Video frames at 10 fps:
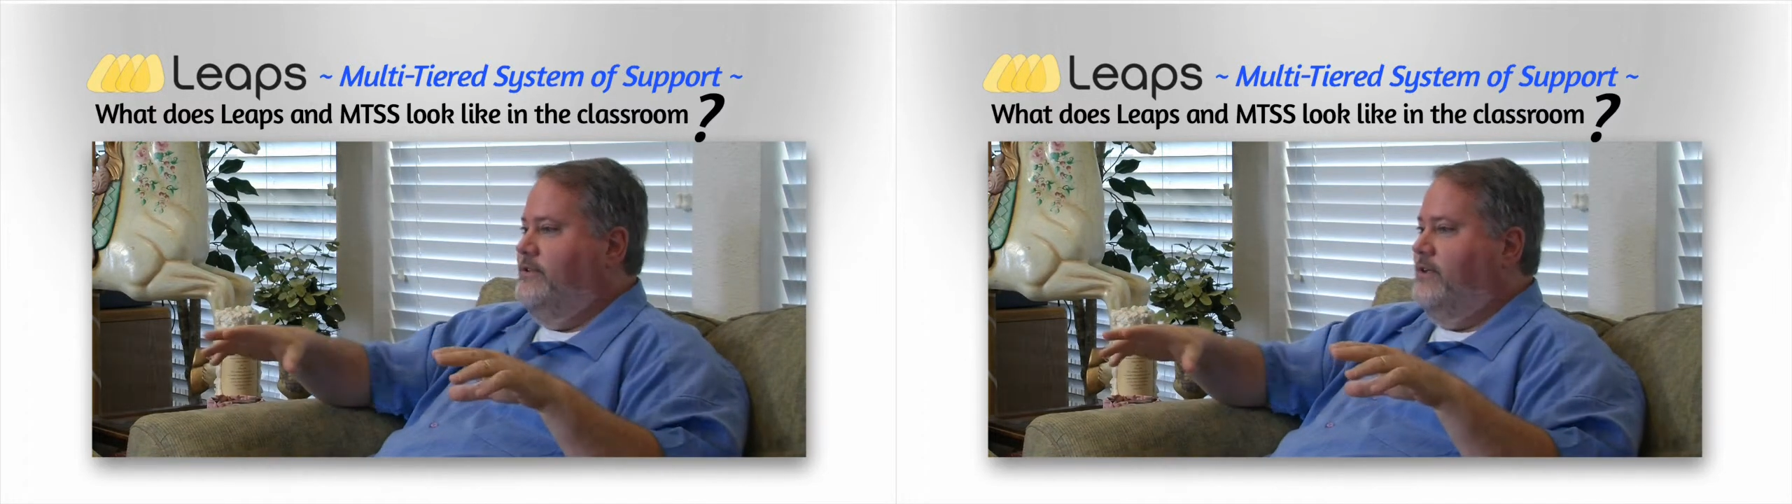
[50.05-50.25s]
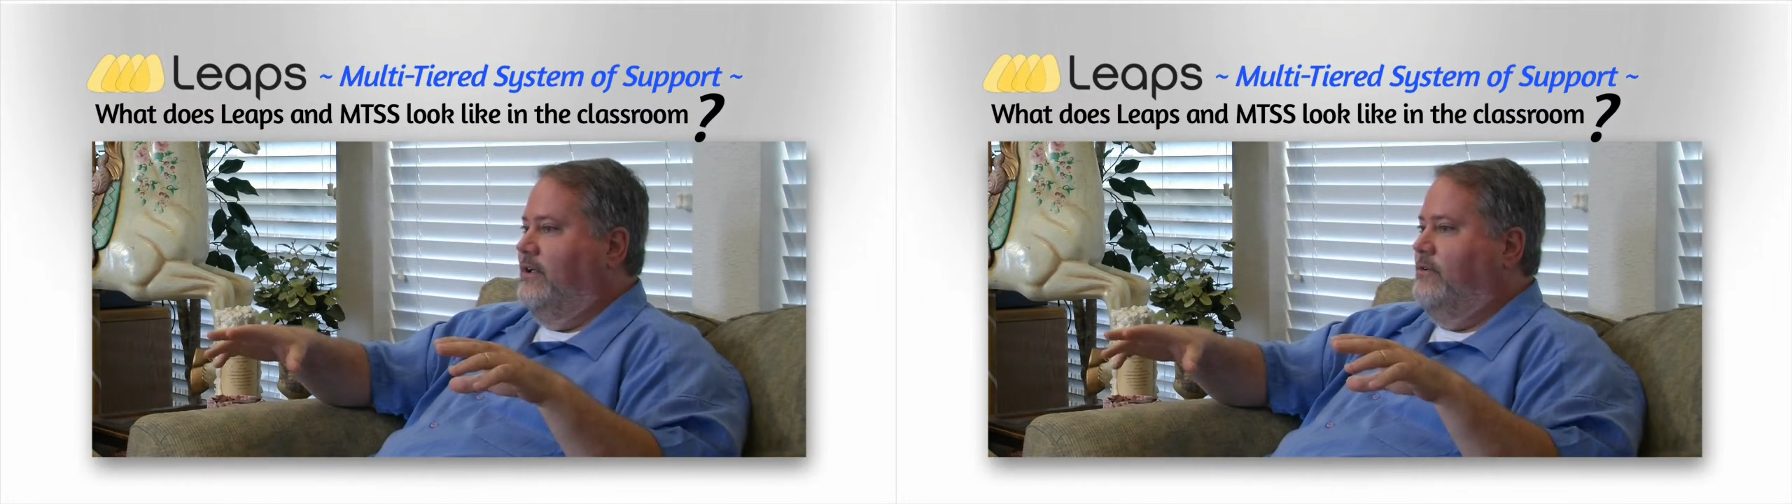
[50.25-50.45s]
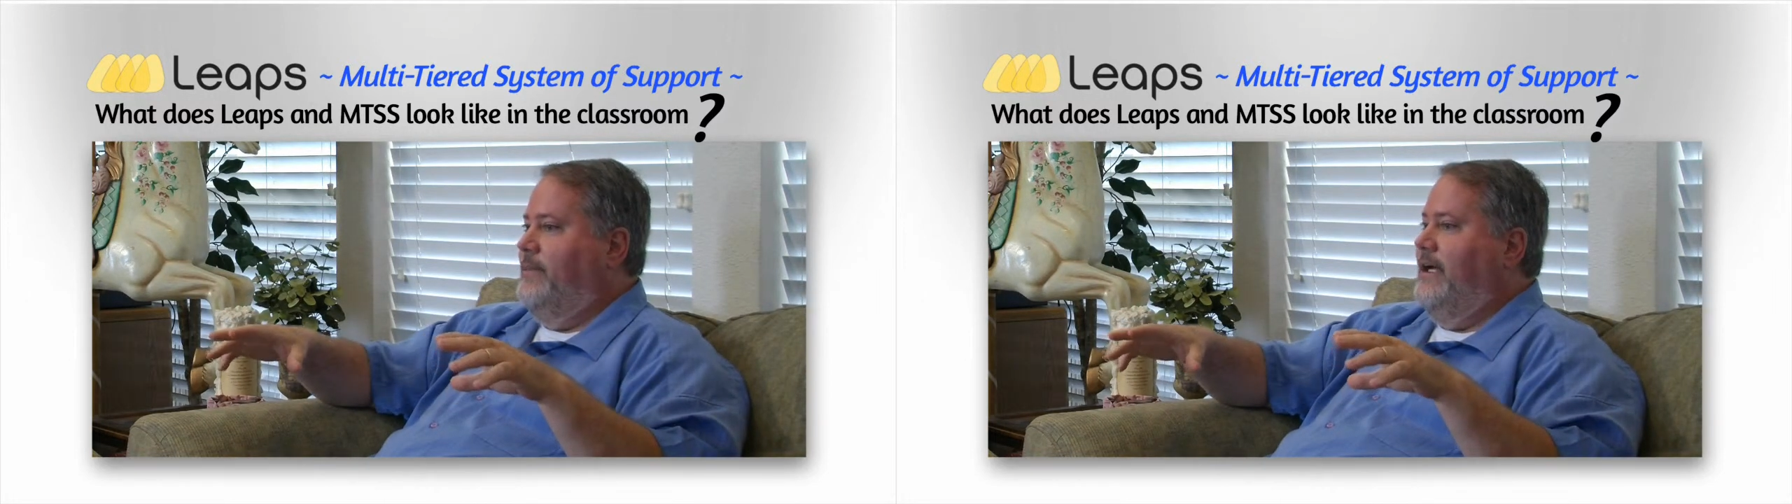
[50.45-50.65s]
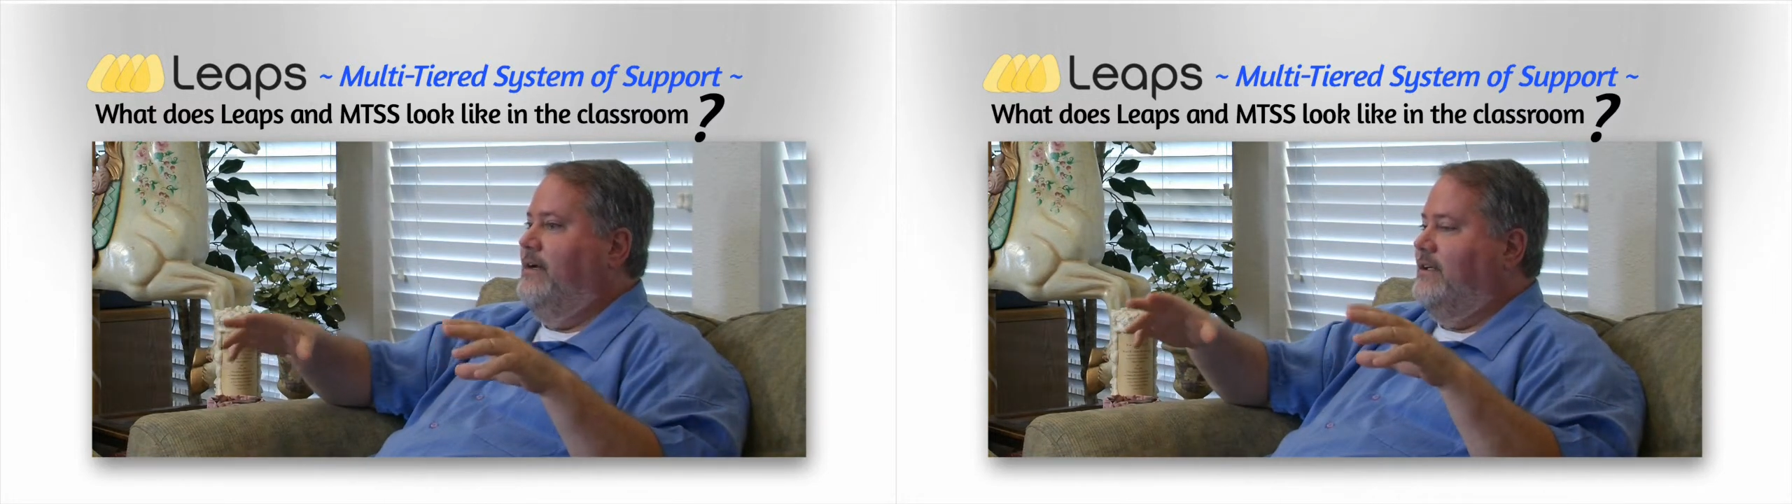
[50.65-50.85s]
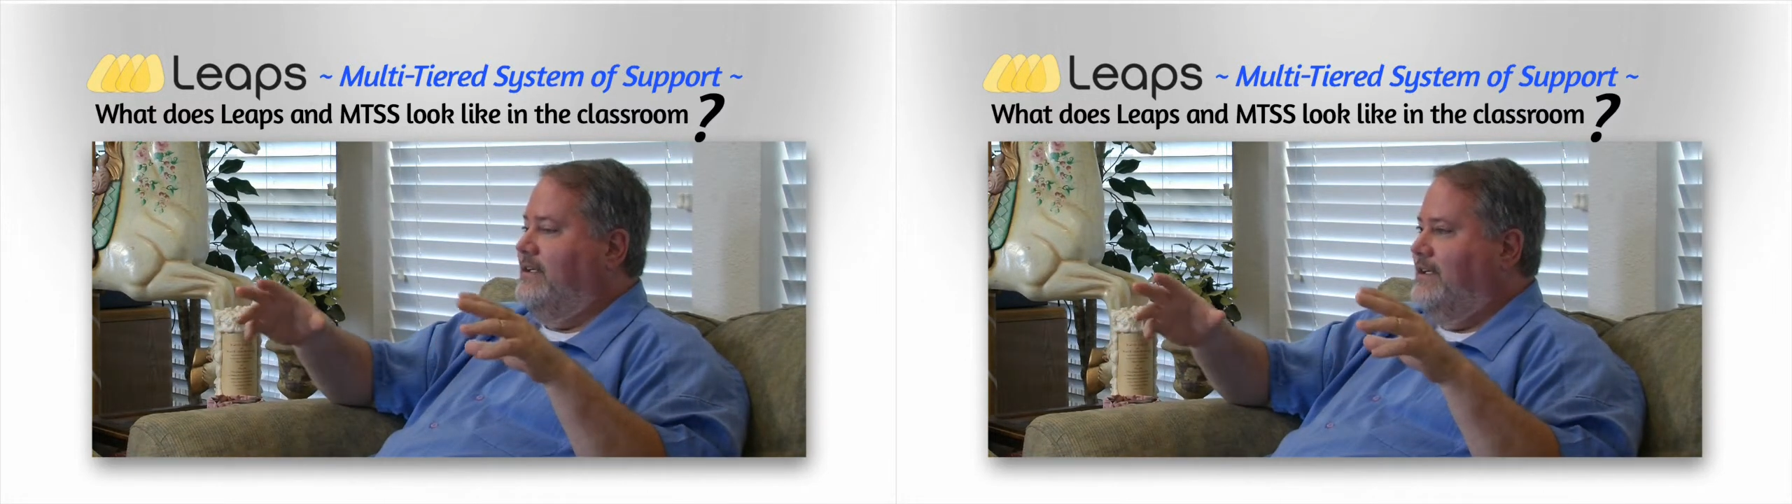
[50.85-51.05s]
is all
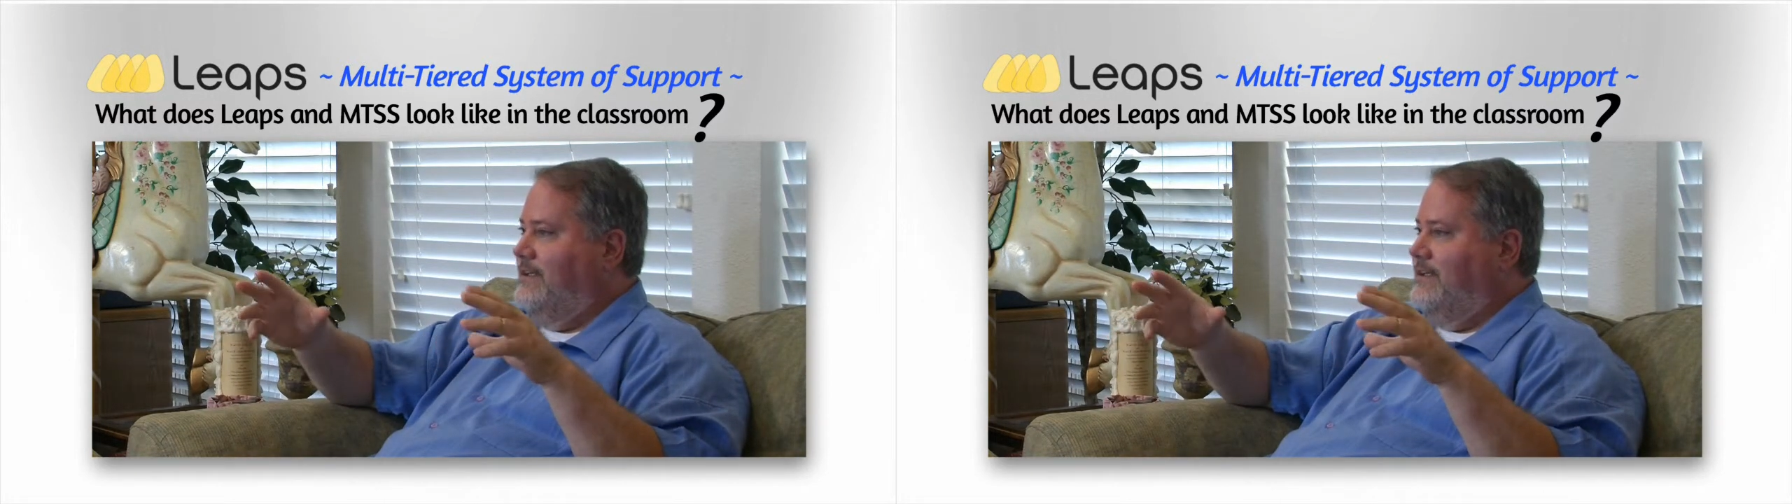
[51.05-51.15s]
about